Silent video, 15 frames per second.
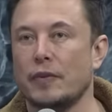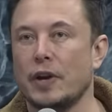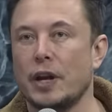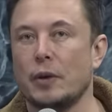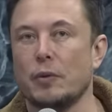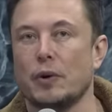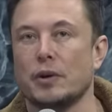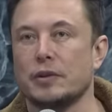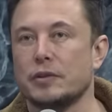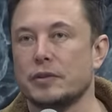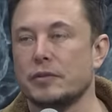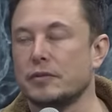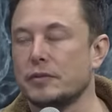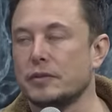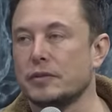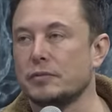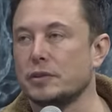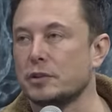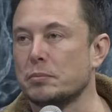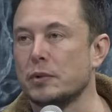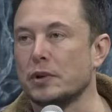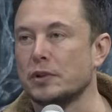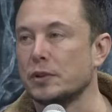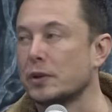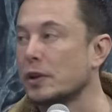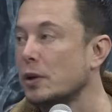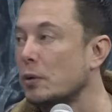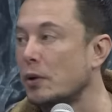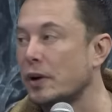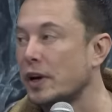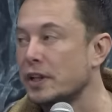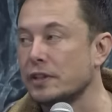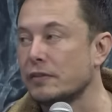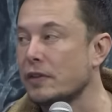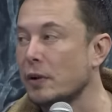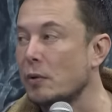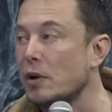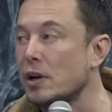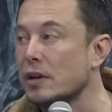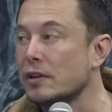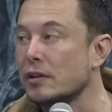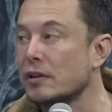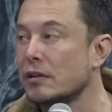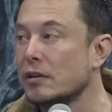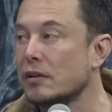anyone to just build nuclear warheads if they want.